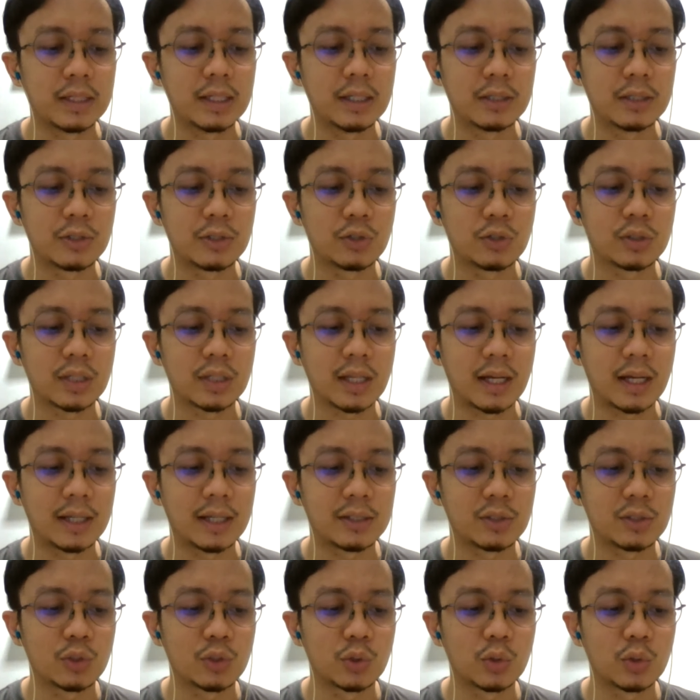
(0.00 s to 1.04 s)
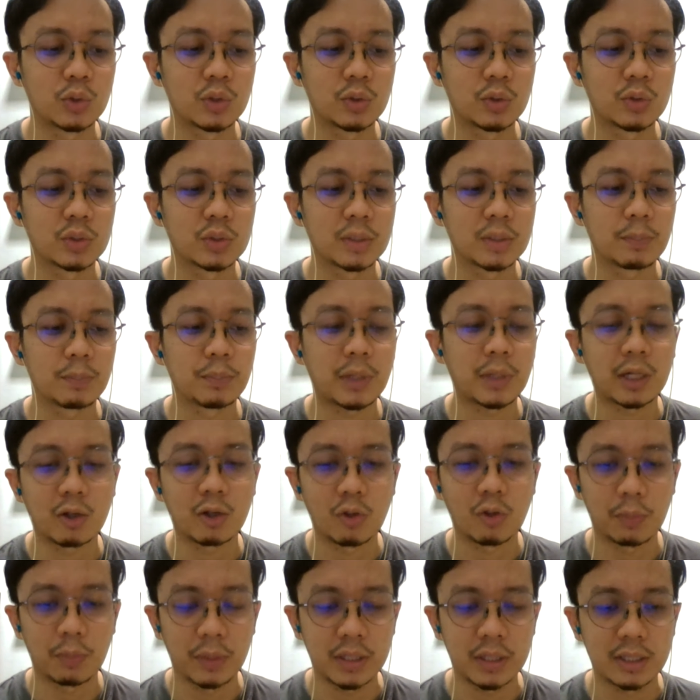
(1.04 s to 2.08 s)
funding is utilized to
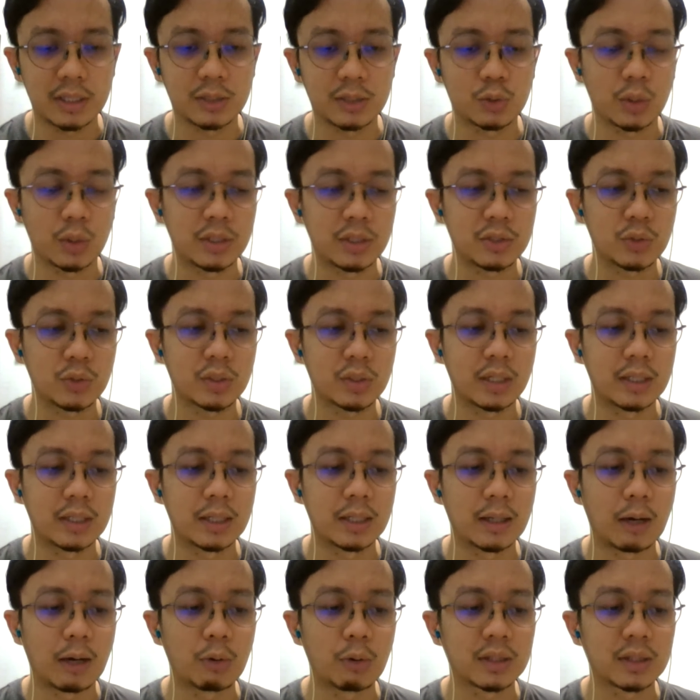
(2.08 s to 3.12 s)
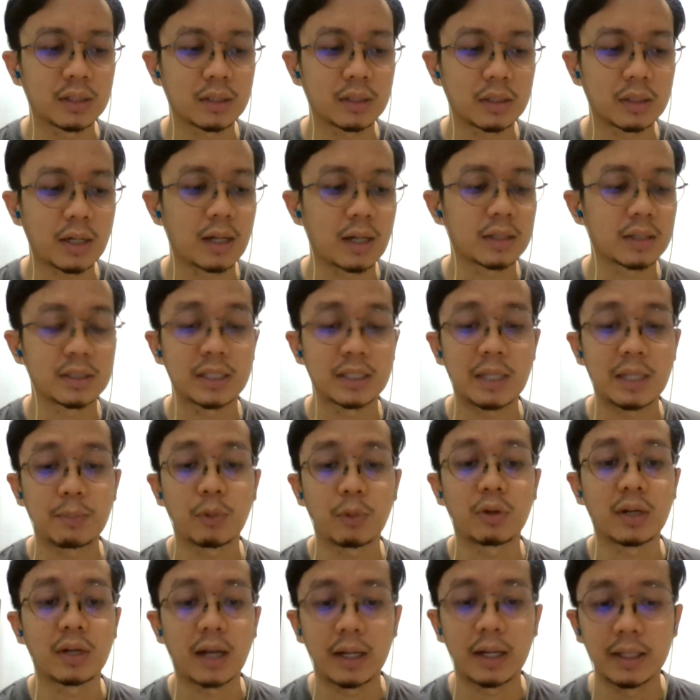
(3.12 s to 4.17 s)
support our operations, to ensure that our trucks
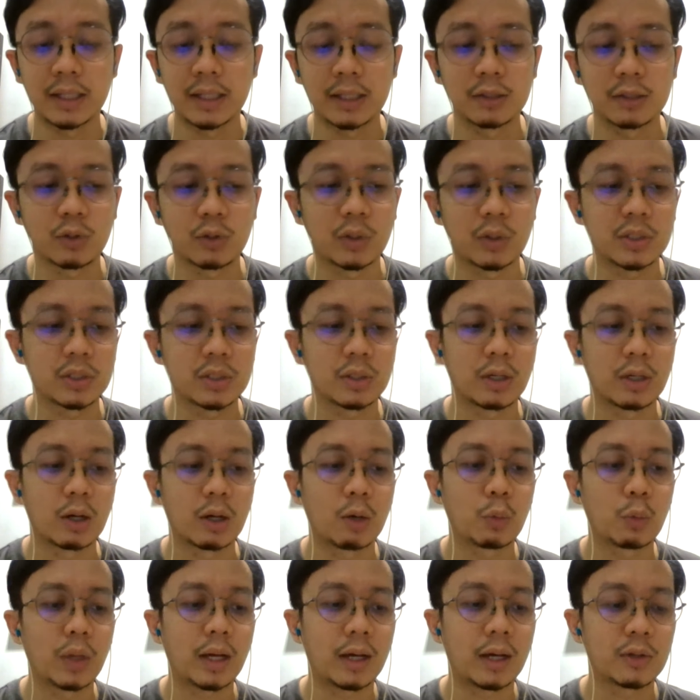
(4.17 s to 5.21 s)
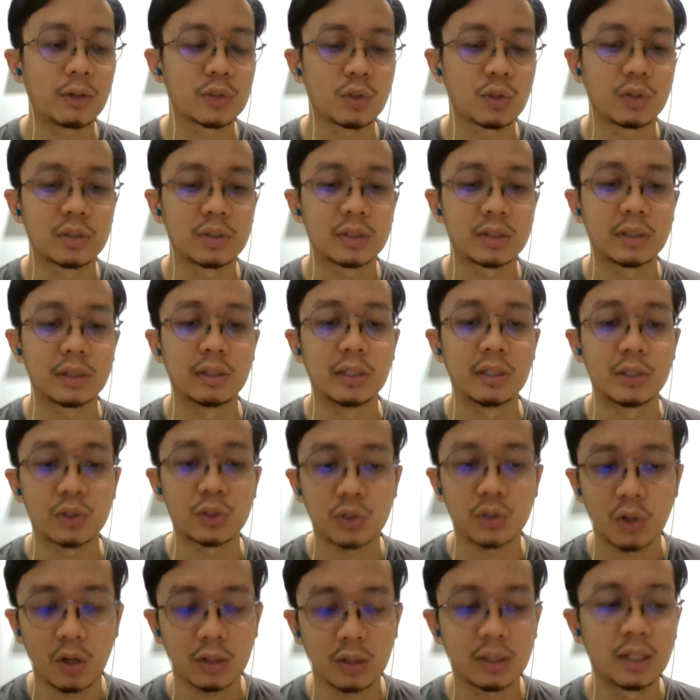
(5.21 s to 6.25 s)
keep on running, to ensure that our warehouse constantly
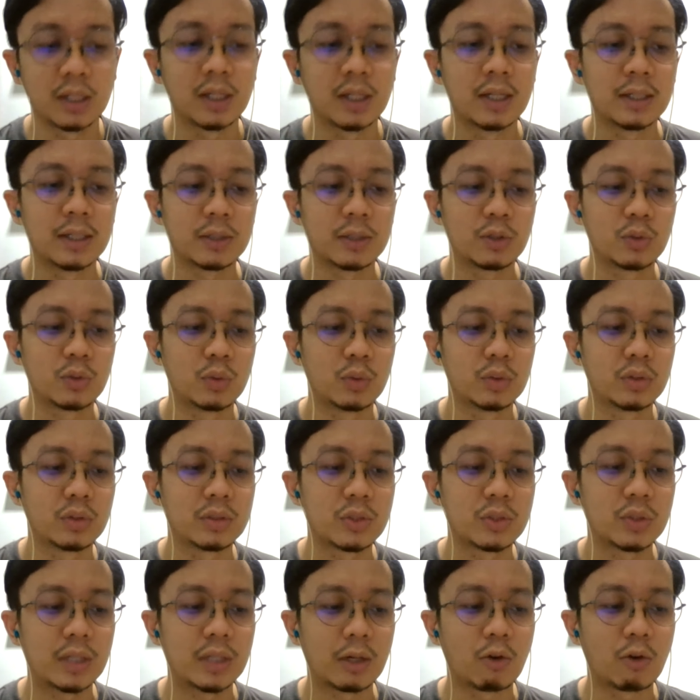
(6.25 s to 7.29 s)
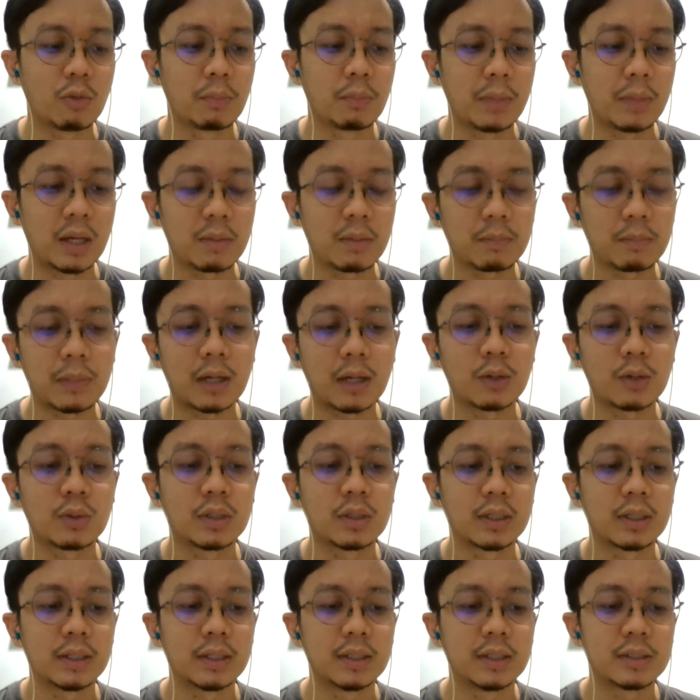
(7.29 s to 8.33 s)
stocked, to ensure that our
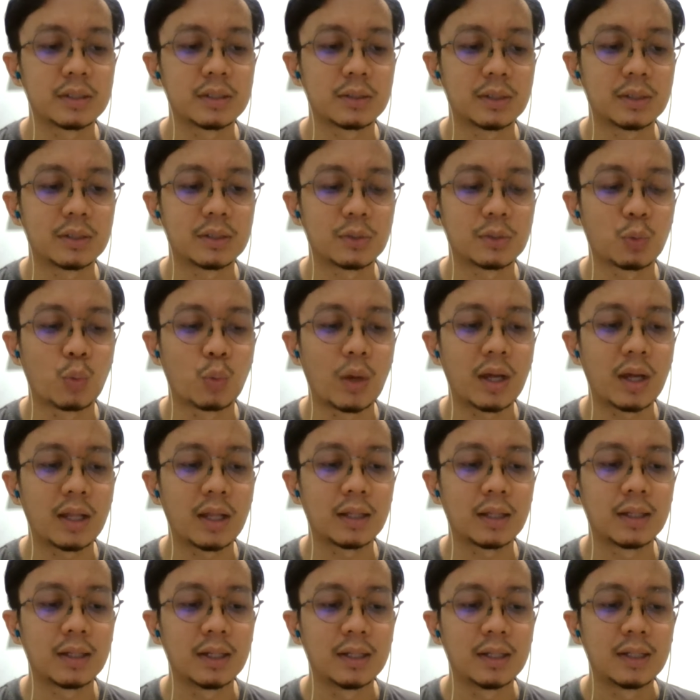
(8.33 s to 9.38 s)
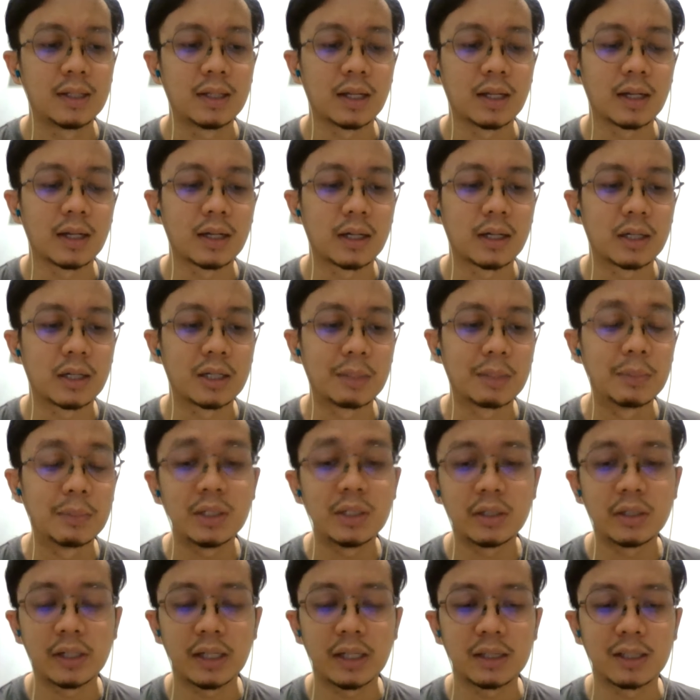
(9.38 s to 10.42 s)
manpower is well
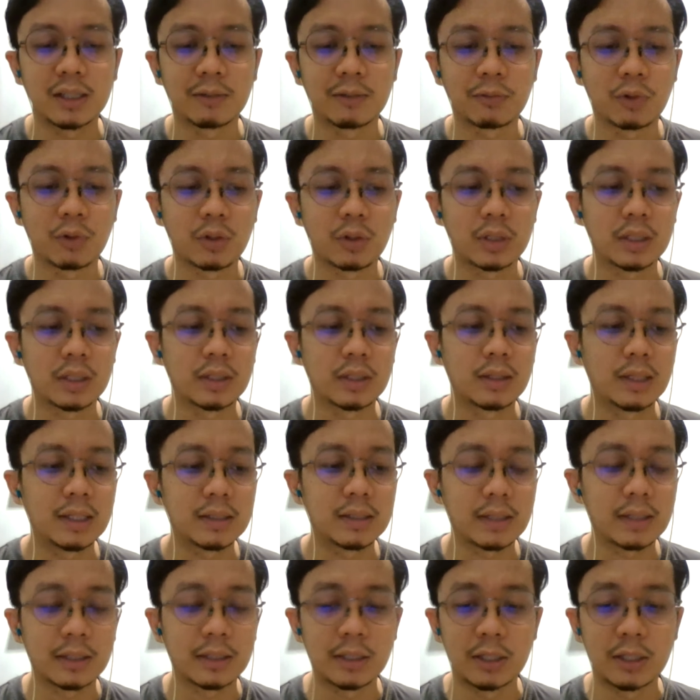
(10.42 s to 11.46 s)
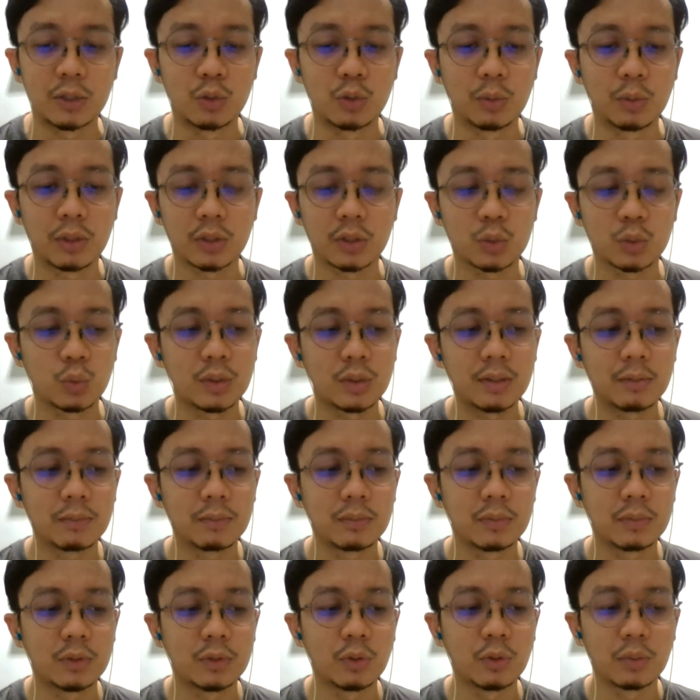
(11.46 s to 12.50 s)
remunerated for the thing that they do. Because
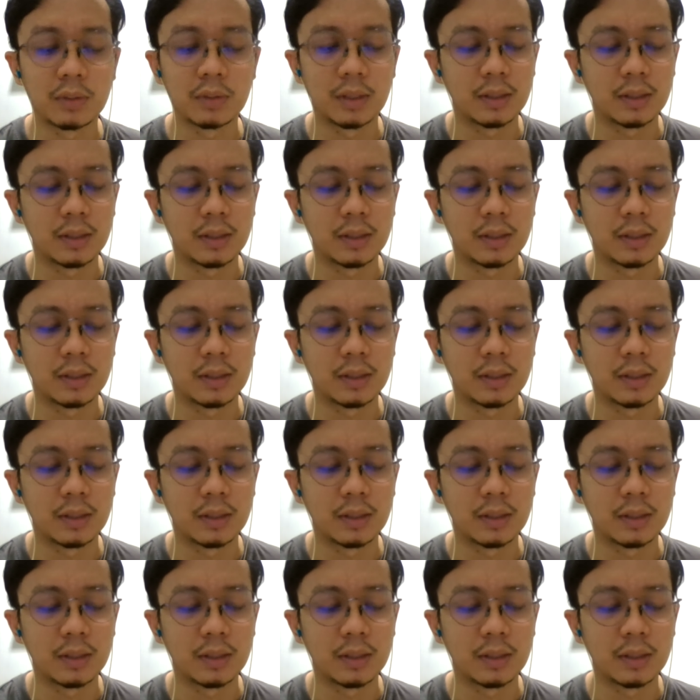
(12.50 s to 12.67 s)
we,